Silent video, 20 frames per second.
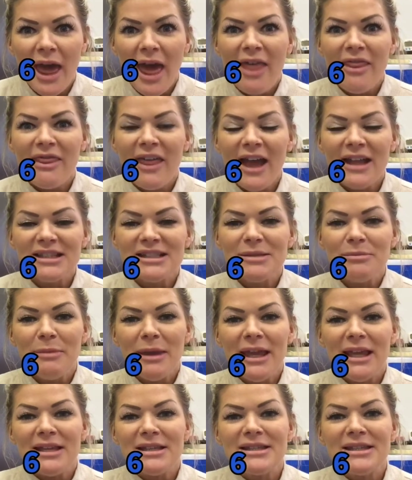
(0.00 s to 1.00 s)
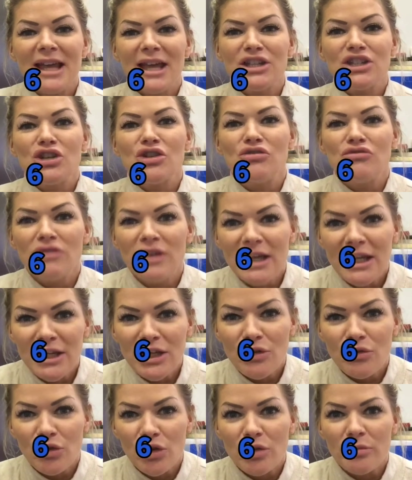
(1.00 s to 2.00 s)
That means that green
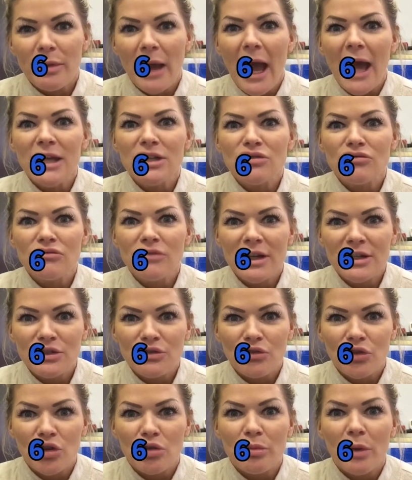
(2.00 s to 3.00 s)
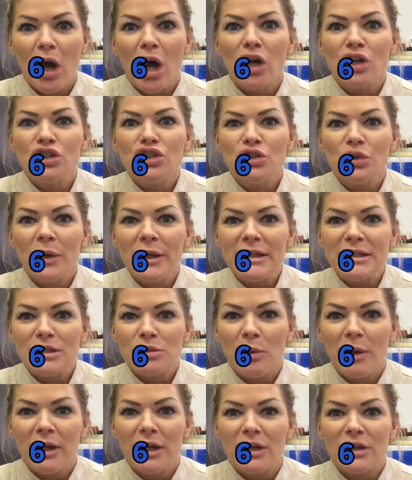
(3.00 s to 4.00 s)
group and red group are joint
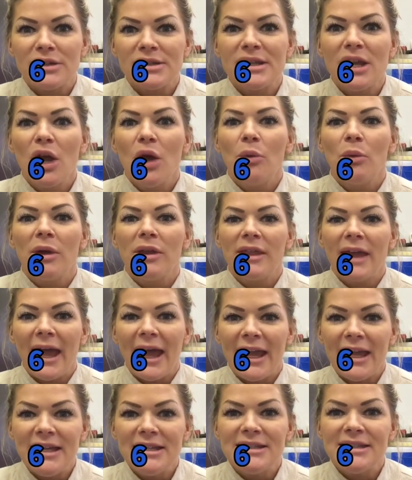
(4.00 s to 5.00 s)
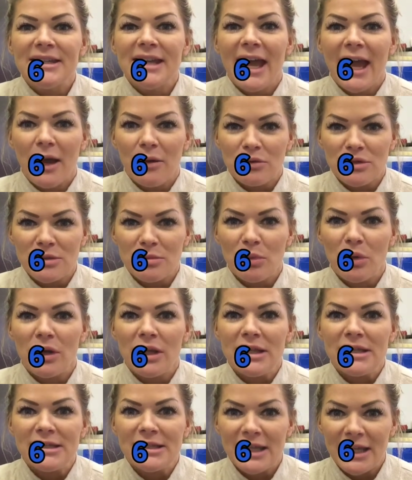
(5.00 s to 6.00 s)
winners with 8 house
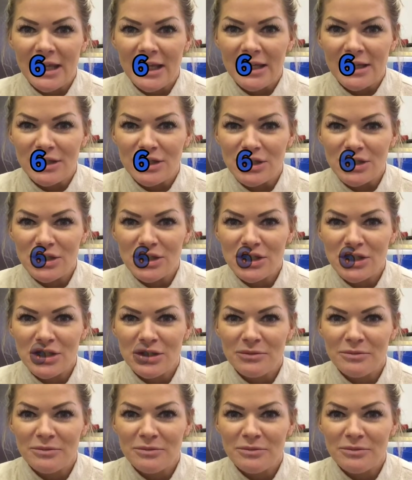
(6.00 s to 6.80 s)
points each.